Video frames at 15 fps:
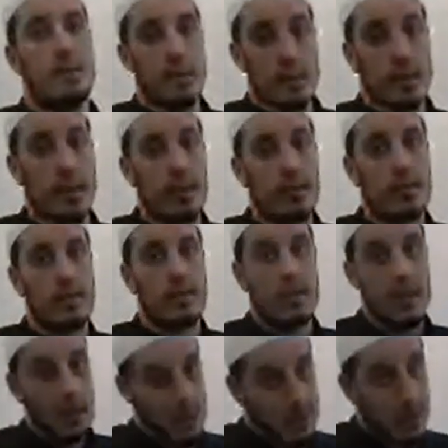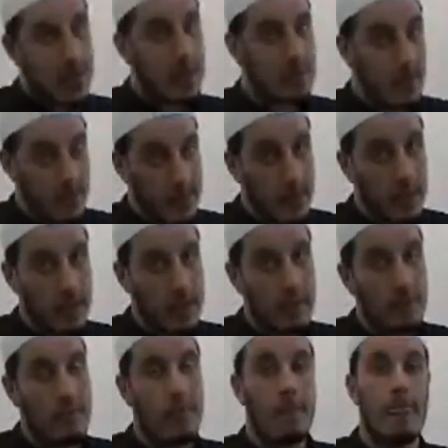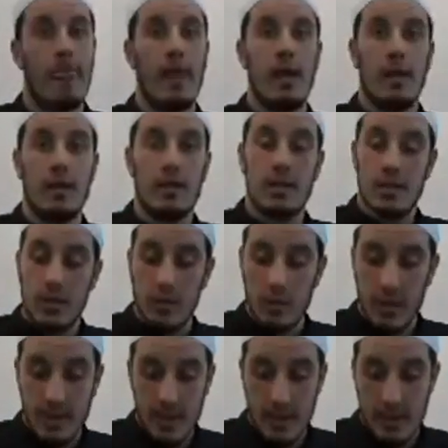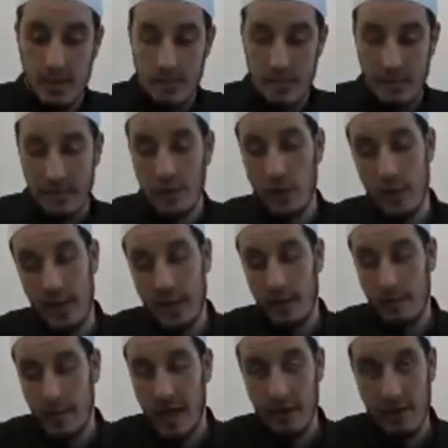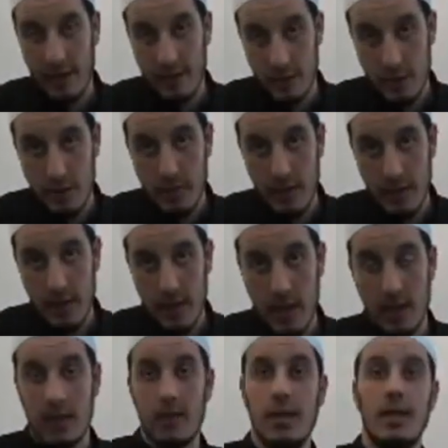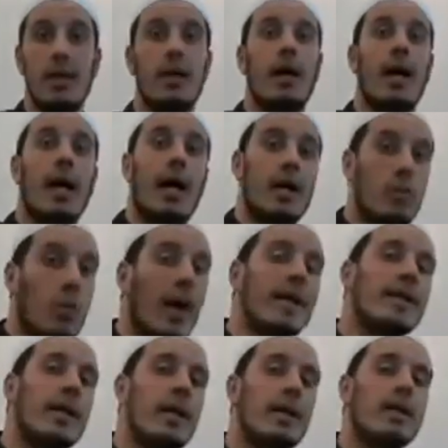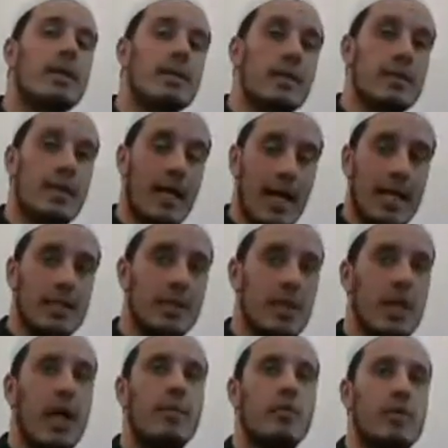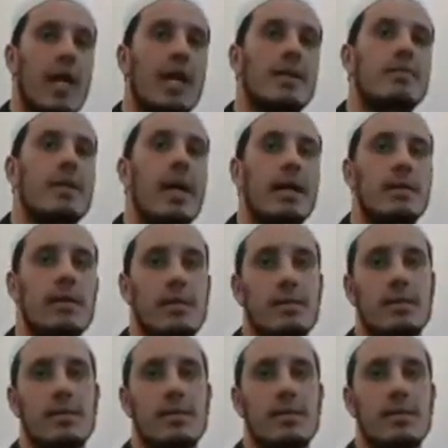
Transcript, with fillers: Okay, he is still in Mecca. So this is before he migrated to Medina. And what year did Khadija and Abu Talib died?